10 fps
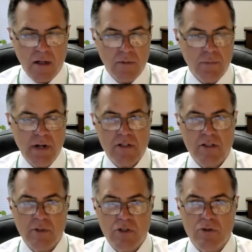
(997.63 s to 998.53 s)
we ran into
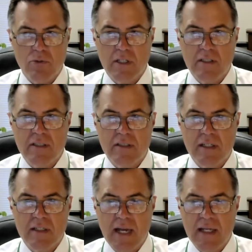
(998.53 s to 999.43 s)
some issues with the
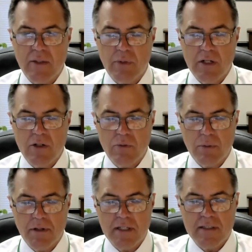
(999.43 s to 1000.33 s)
existing tank that we needed to
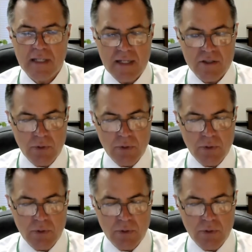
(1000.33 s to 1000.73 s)
replace that.